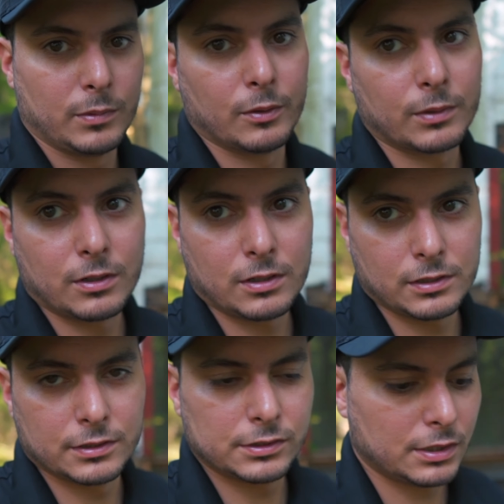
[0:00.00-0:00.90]
But
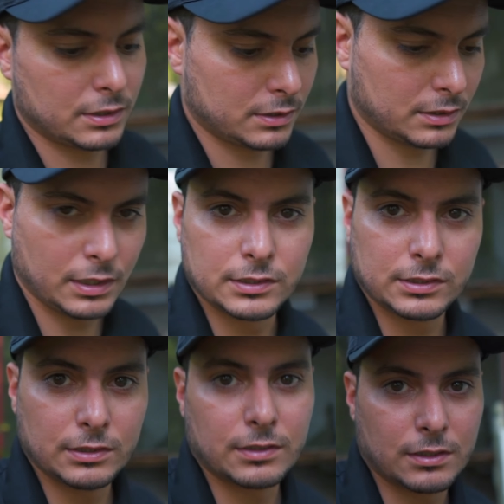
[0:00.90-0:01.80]
regardless, it's
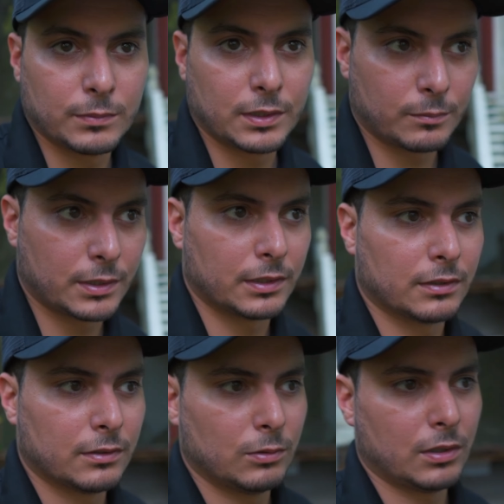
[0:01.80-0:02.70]
still gonna make money.
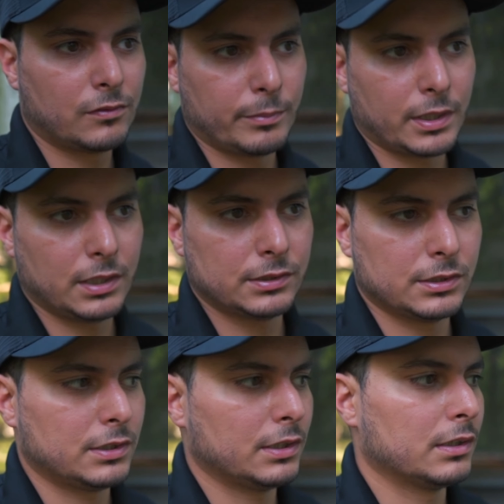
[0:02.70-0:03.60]
Whoever buys this
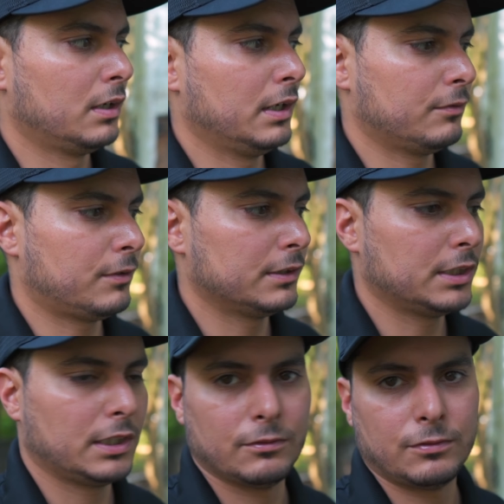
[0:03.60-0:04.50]
thing, if I
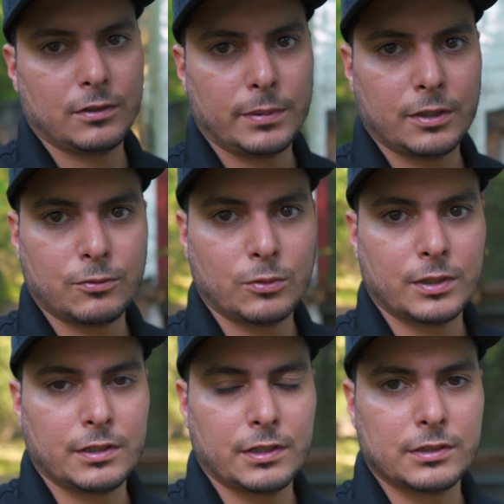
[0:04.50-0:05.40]
sell it for about
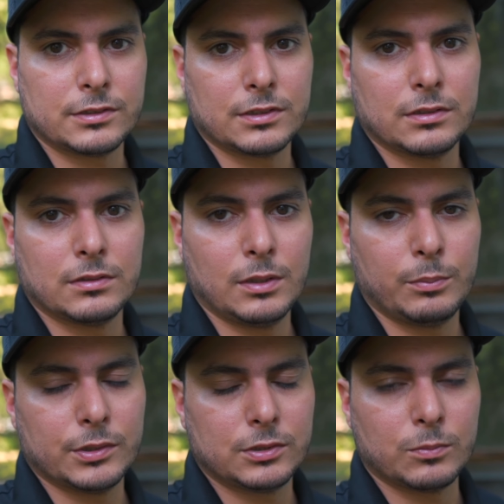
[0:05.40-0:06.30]
$40,000, they
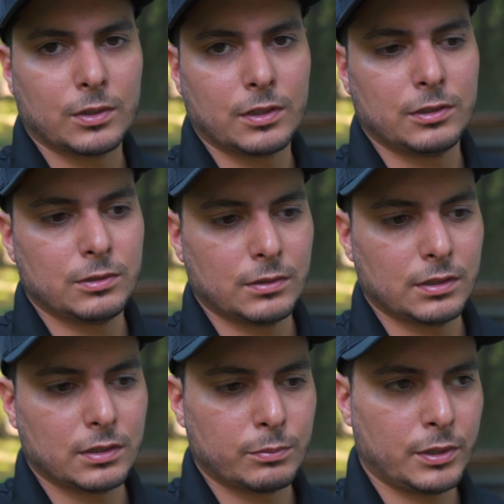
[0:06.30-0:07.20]
put some work into it, they
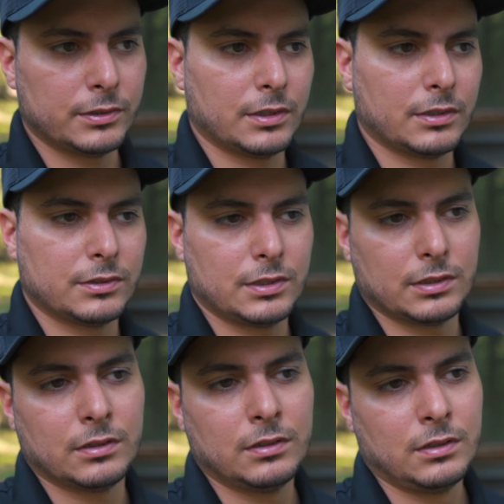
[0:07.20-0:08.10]
could probably sell this thing
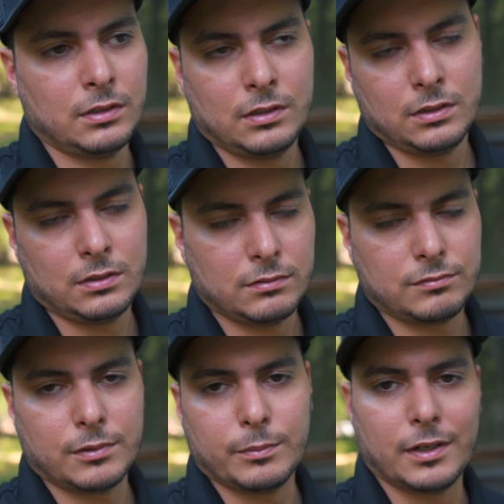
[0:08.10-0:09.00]
for
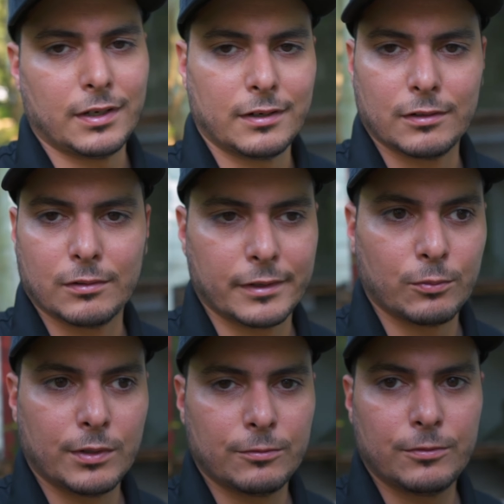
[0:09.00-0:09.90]
about, I don't know, like
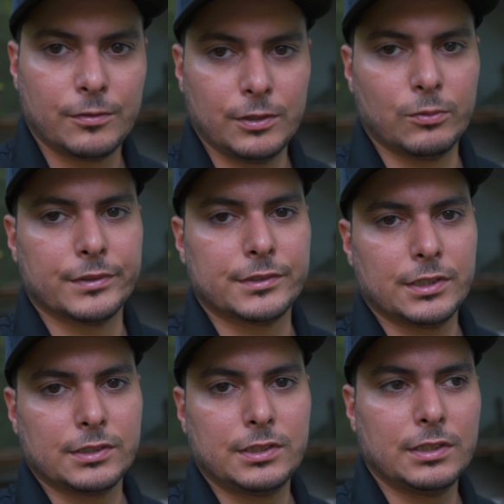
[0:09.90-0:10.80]
$150,
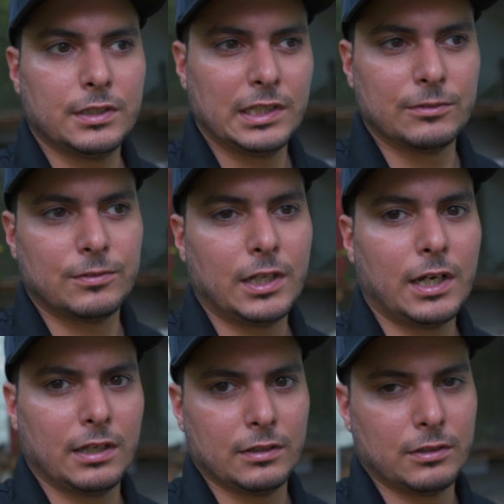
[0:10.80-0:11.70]
$160. If
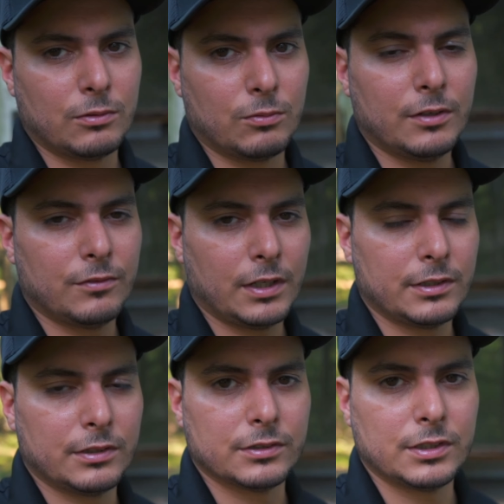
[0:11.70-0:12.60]
not, the rent value
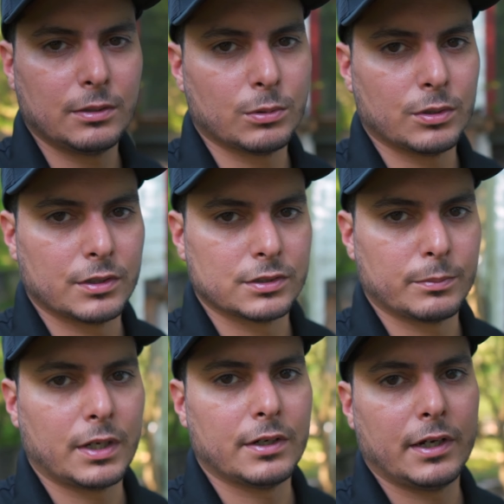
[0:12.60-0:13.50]
in this neighborhood is
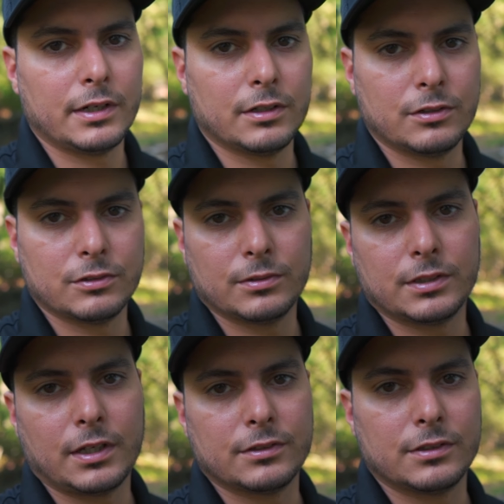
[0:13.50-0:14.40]
about $900 to
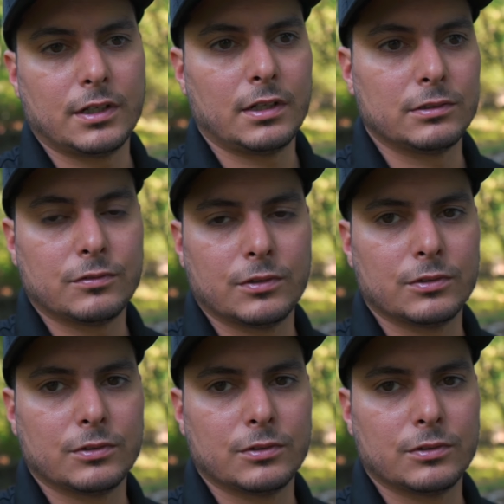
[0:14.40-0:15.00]
$1,000 for a